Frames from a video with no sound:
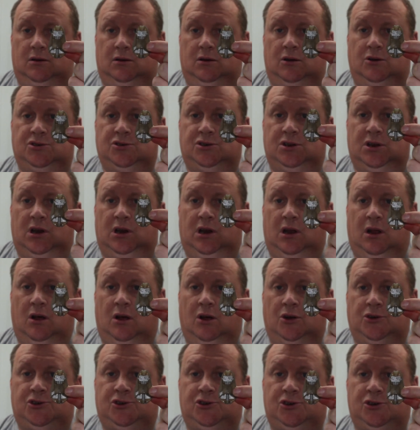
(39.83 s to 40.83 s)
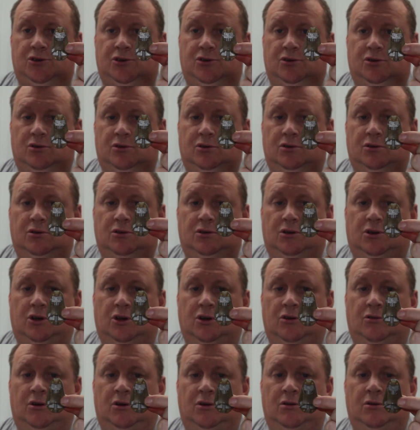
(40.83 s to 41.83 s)
Using a large
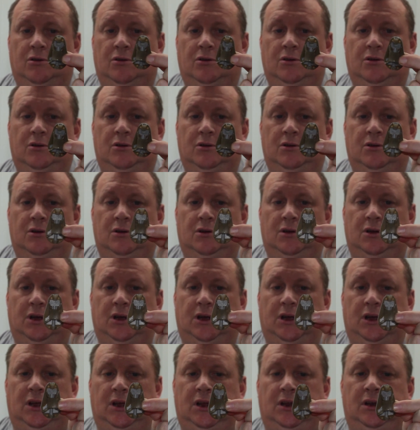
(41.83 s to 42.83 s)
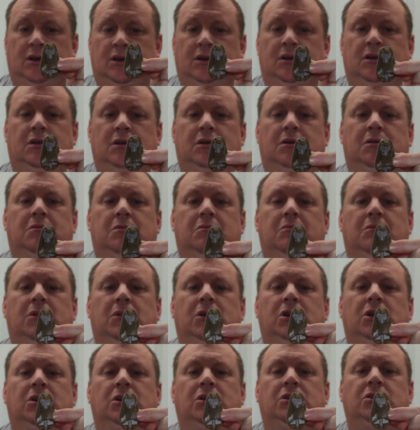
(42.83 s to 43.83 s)
Guru in
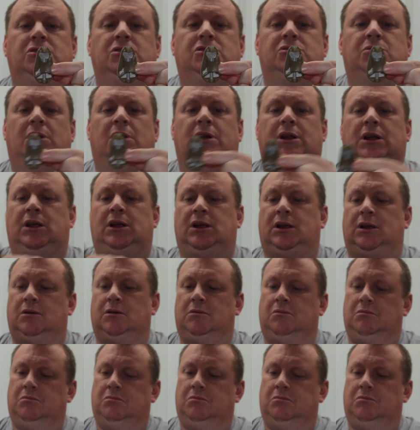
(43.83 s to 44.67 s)
28